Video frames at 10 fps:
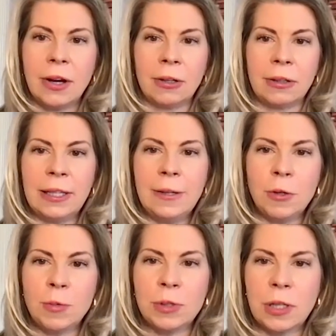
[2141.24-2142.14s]
Our
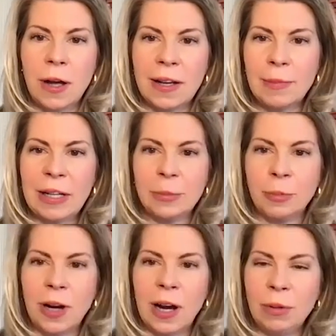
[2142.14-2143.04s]
leaders will talk about the
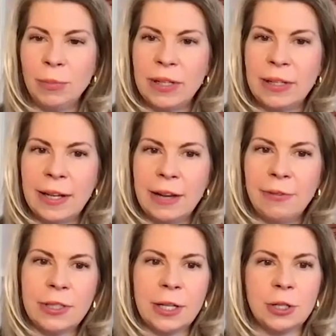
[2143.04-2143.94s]
problem, but
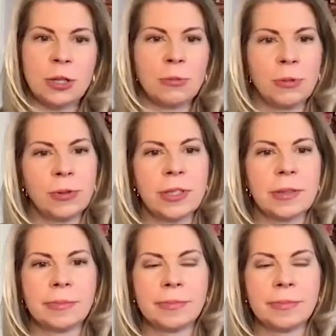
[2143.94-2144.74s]
never touch the root.